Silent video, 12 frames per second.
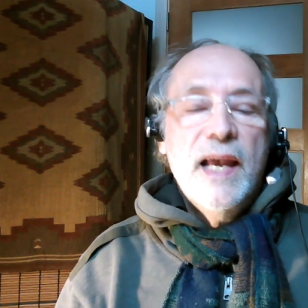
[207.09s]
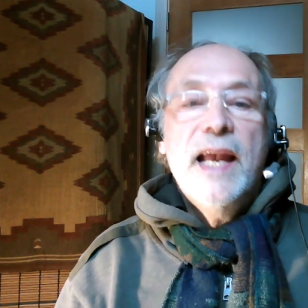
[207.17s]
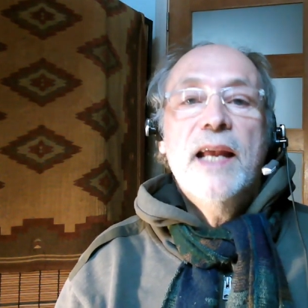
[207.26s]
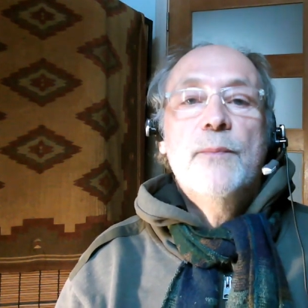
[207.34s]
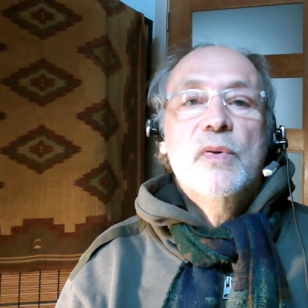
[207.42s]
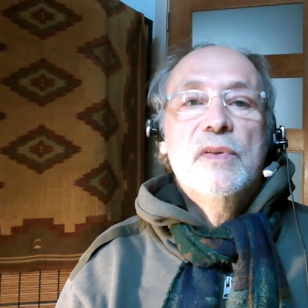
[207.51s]

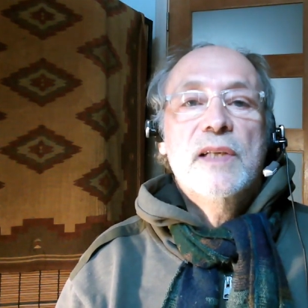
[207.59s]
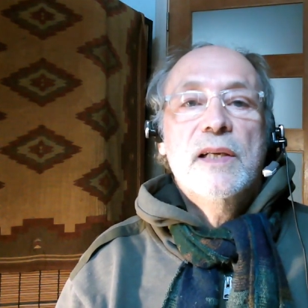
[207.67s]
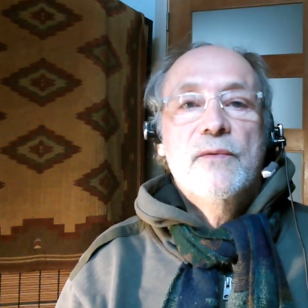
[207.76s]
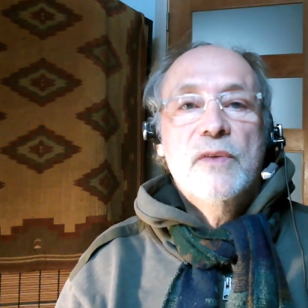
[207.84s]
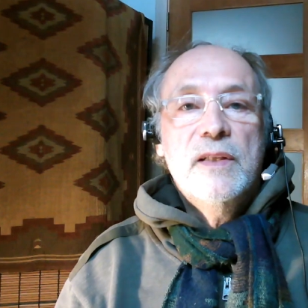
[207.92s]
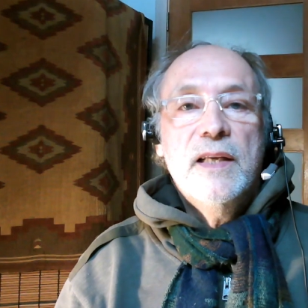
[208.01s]
eight
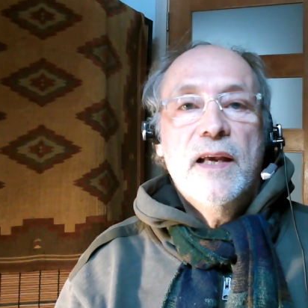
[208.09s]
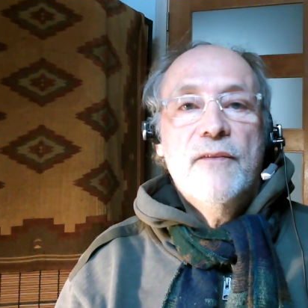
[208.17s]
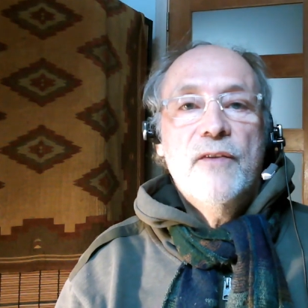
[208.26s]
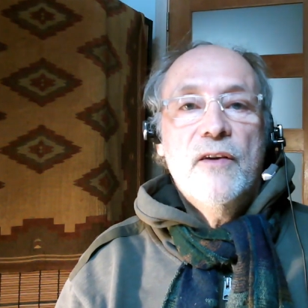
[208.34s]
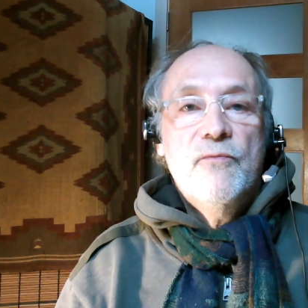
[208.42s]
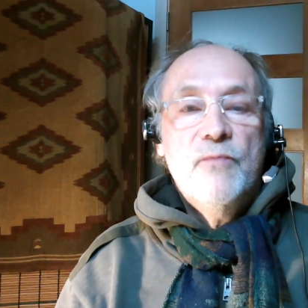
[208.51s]
percent for the
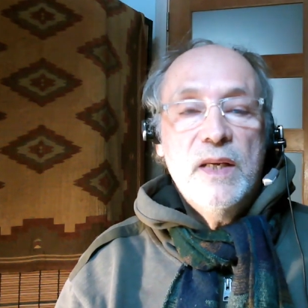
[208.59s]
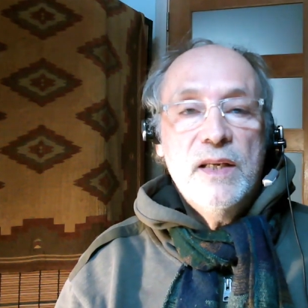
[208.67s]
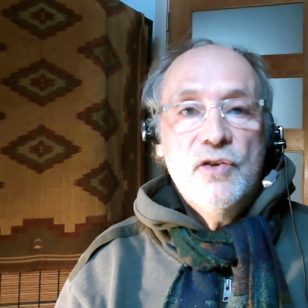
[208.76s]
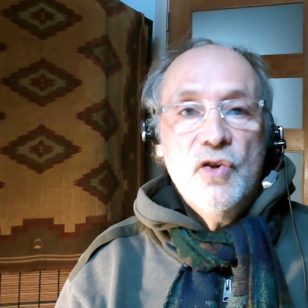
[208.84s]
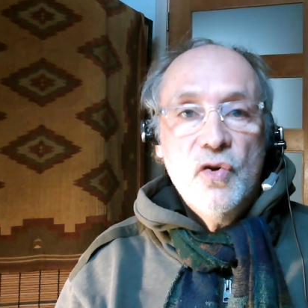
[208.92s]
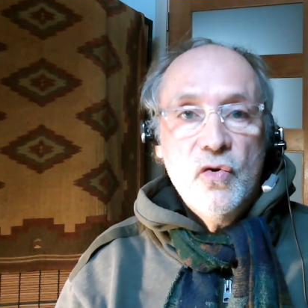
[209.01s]
F F P
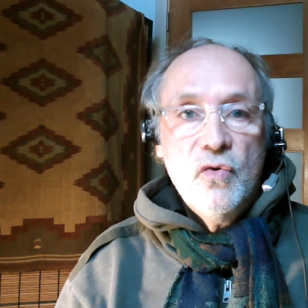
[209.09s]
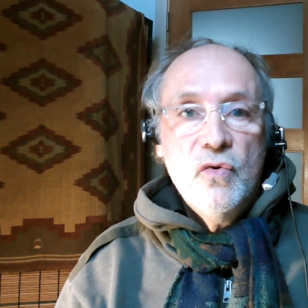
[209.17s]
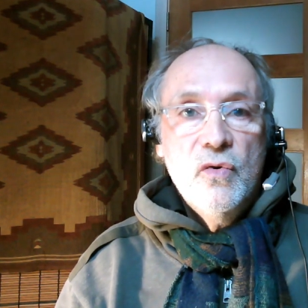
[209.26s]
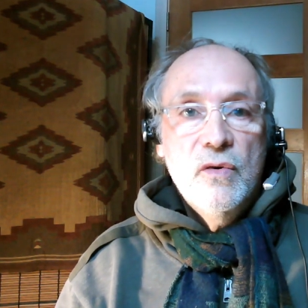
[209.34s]
two,